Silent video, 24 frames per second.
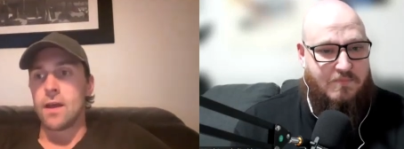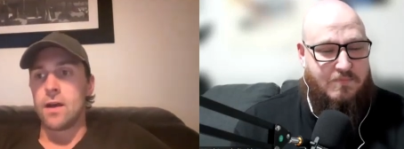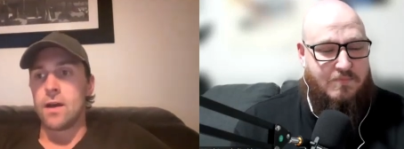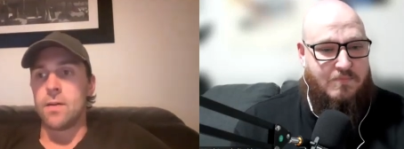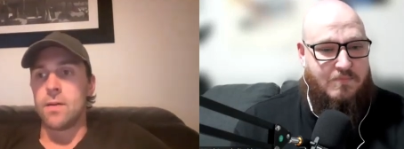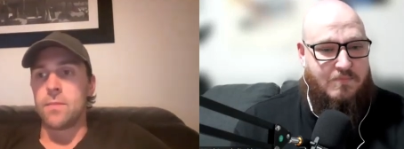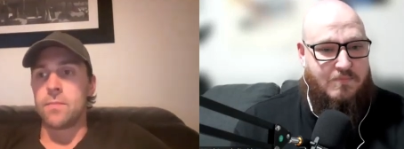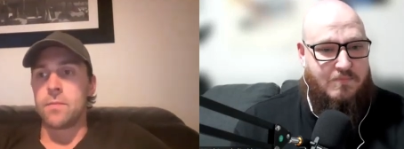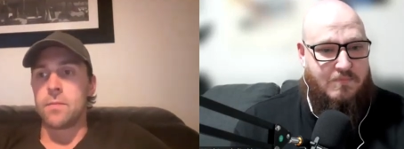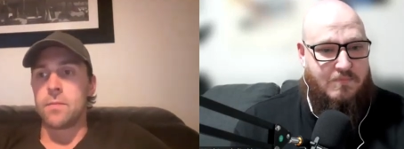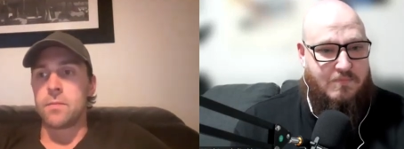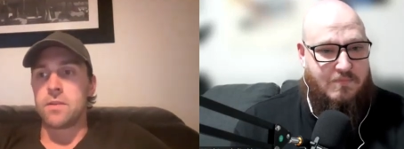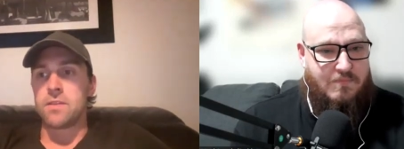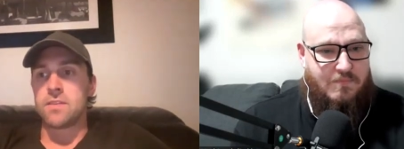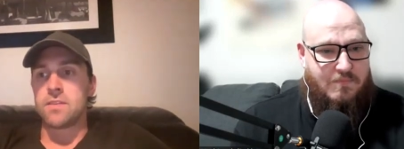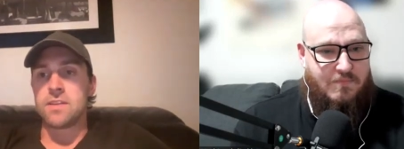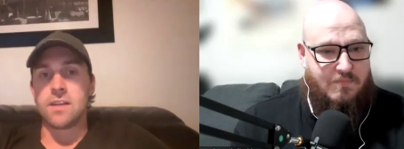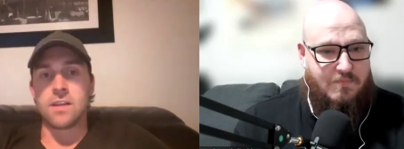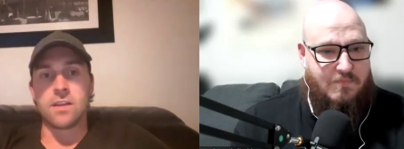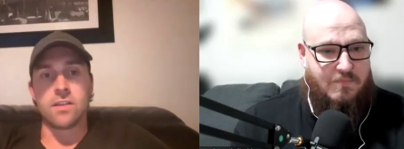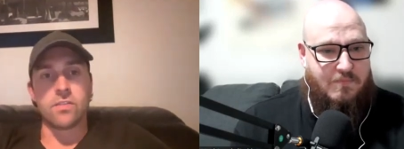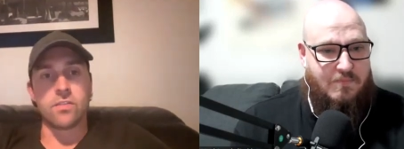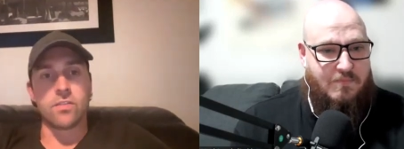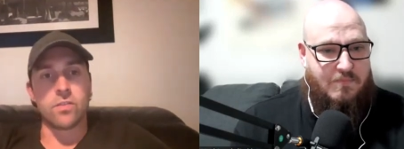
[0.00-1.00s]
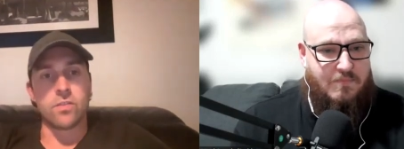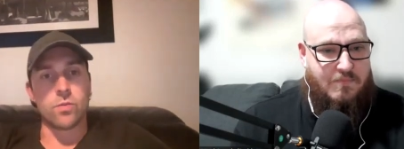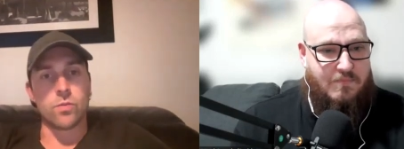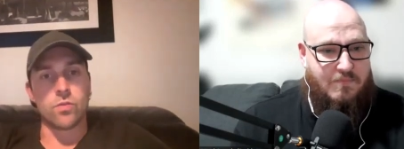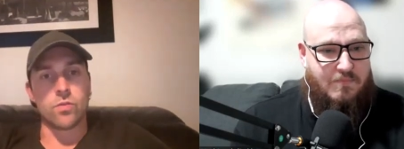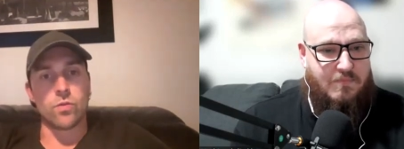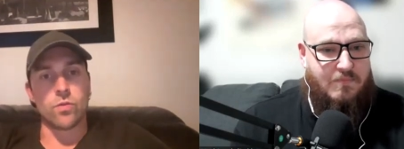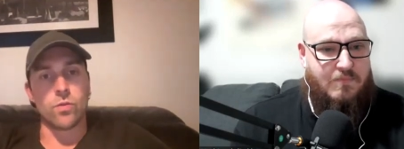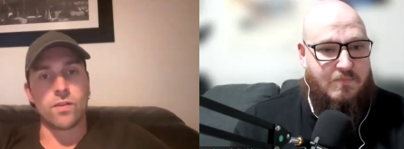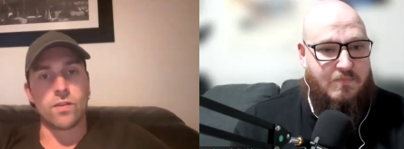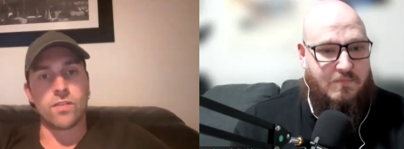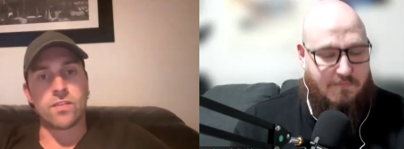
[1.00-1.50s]
Speaker 1: um, Matthias, who
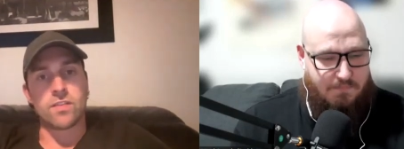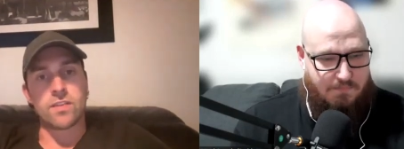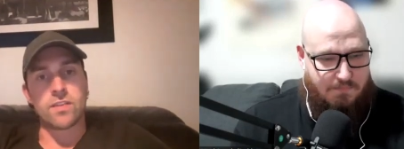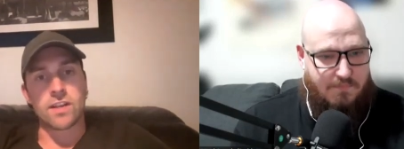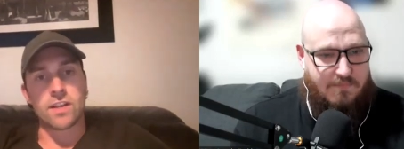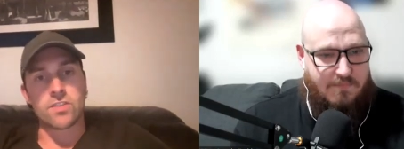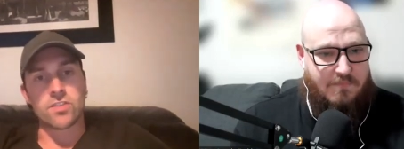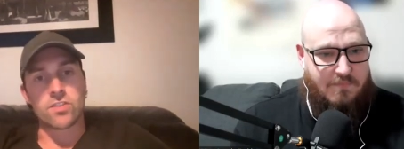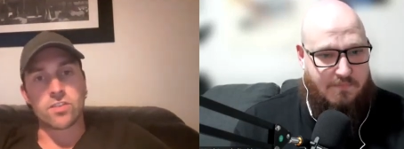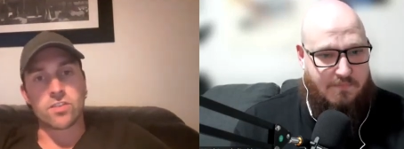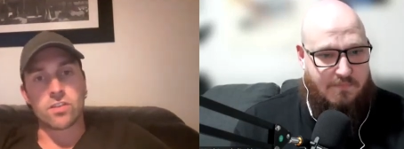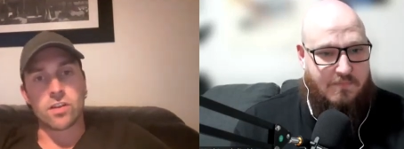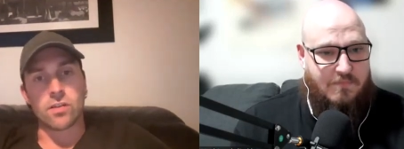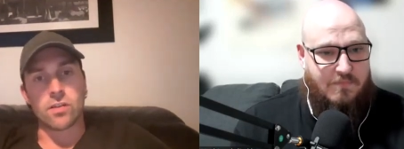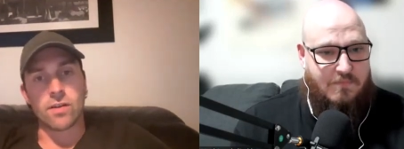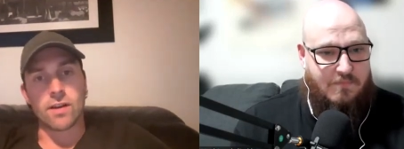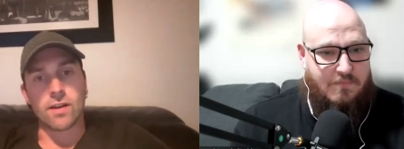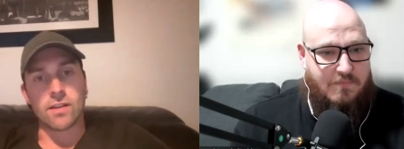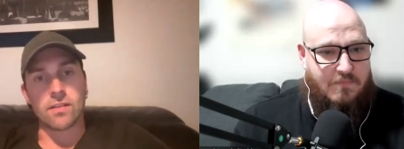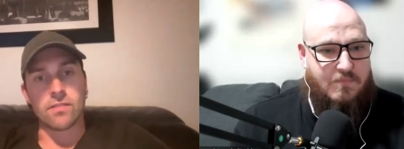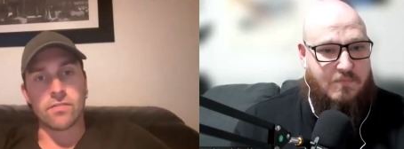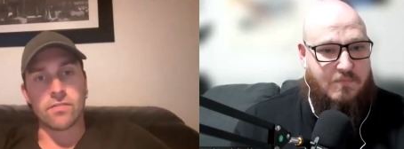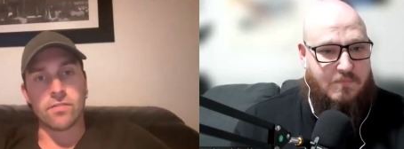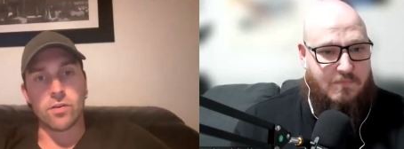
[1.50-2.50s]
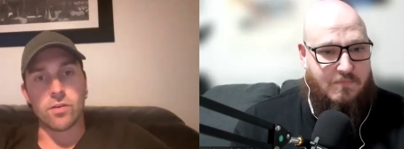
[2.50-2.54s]
was always attached to direct the